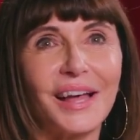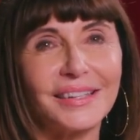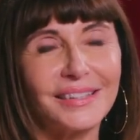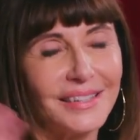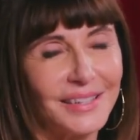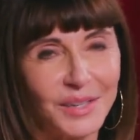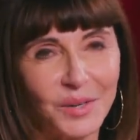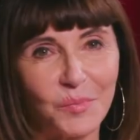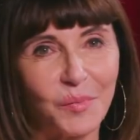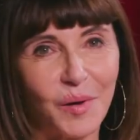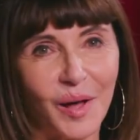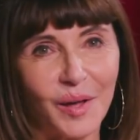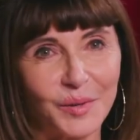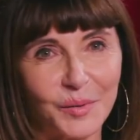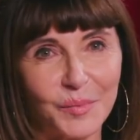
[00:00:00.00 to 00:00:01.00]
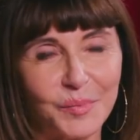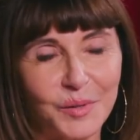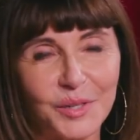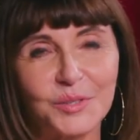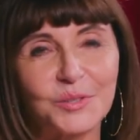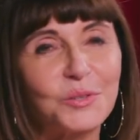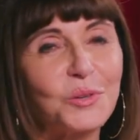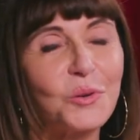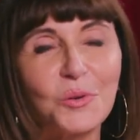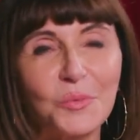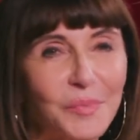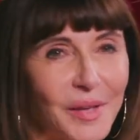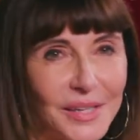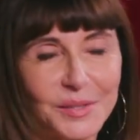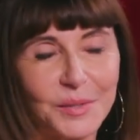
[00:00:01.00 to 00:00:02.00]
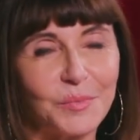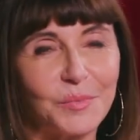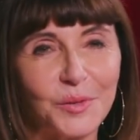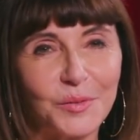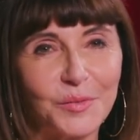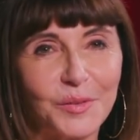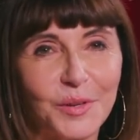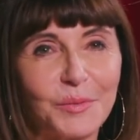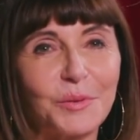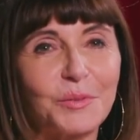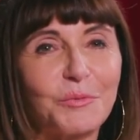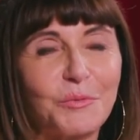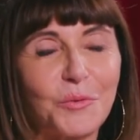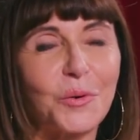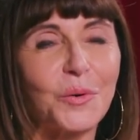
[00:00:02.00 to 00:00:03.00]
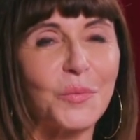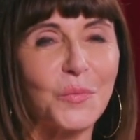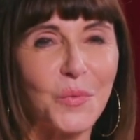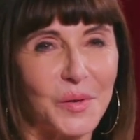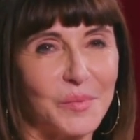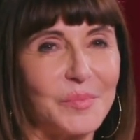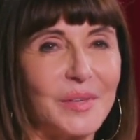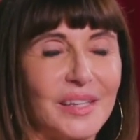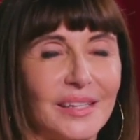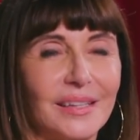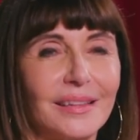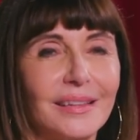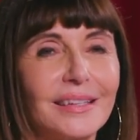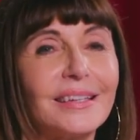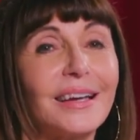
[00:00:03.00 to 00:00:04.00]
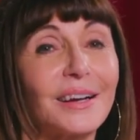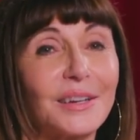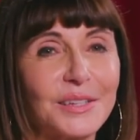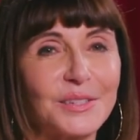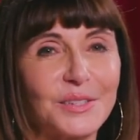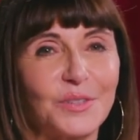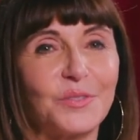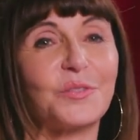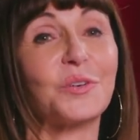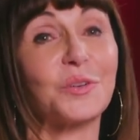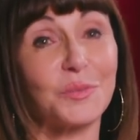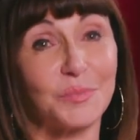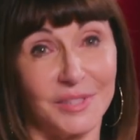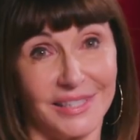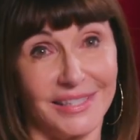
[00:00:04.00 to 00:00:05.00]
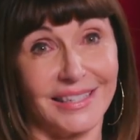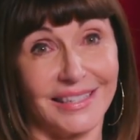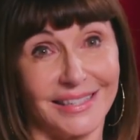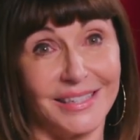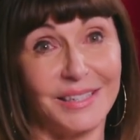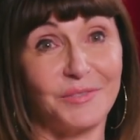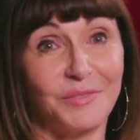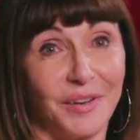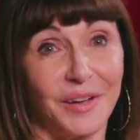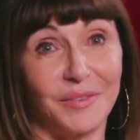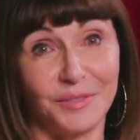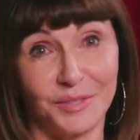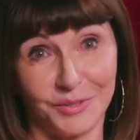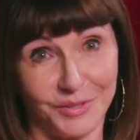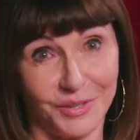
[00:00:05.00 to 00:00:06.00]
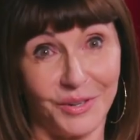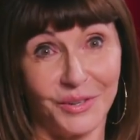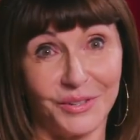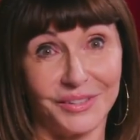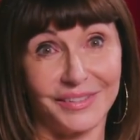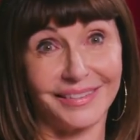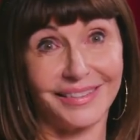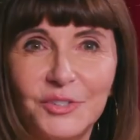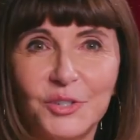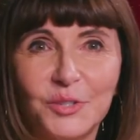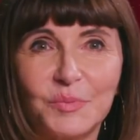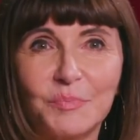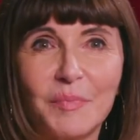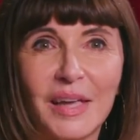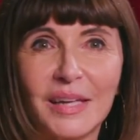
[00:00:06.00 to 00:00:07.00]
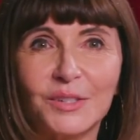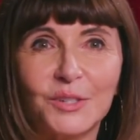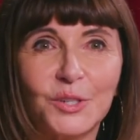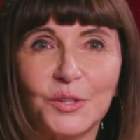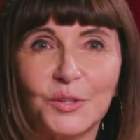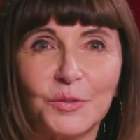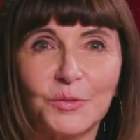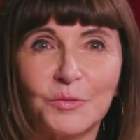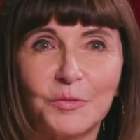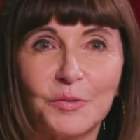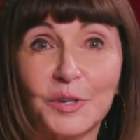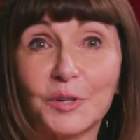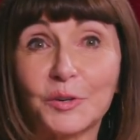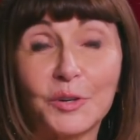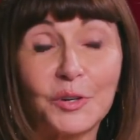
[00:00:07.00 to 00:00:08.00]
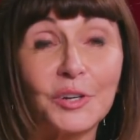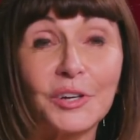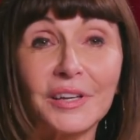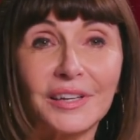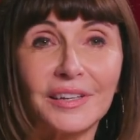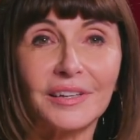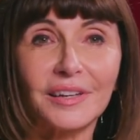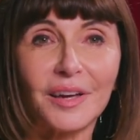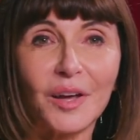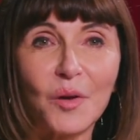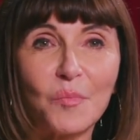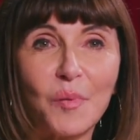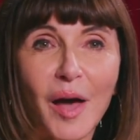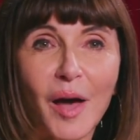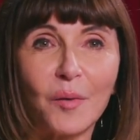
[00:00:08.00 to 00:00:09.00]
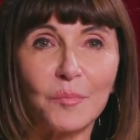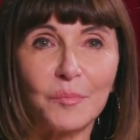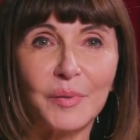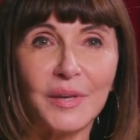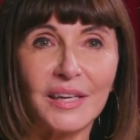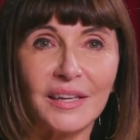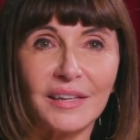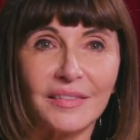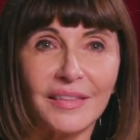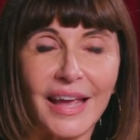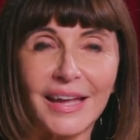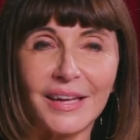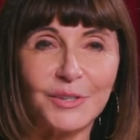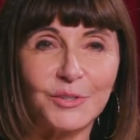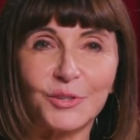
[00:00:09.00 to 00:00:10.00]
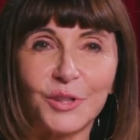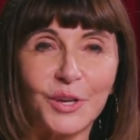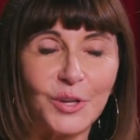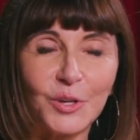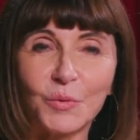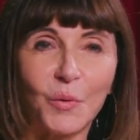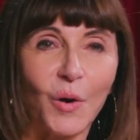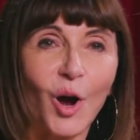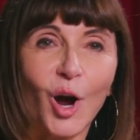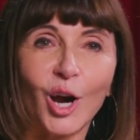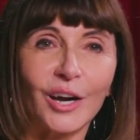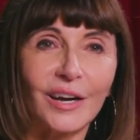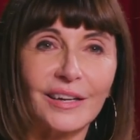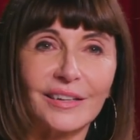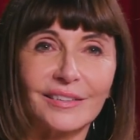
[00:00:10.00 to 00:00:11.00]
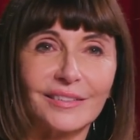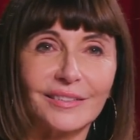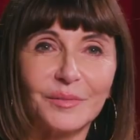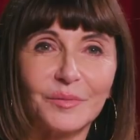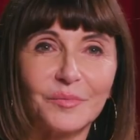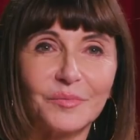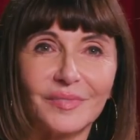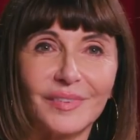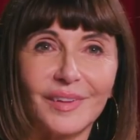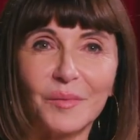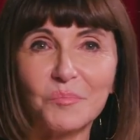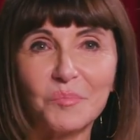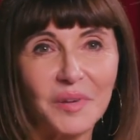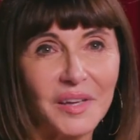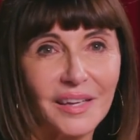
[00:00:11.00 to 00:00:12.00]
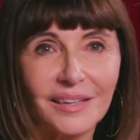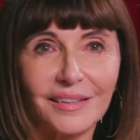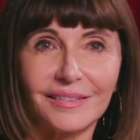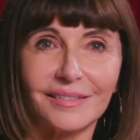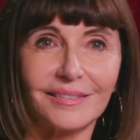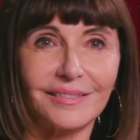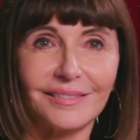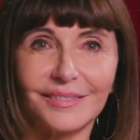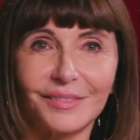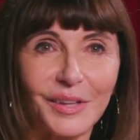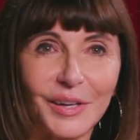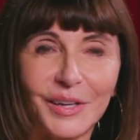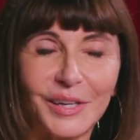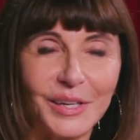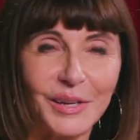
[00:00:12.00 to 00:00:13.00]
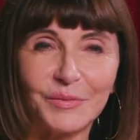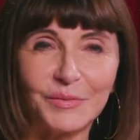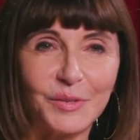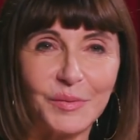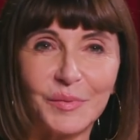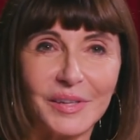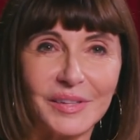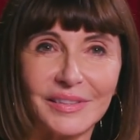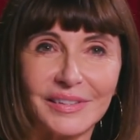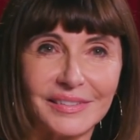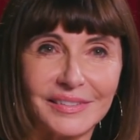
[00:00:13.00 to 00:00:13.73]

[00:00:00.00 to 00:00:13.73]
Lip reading: lightning in a bottle because who makes a movie with four women, the youngest of whom is 65 years old? It just made you feel good about being the age that you are and being lucky enough to be in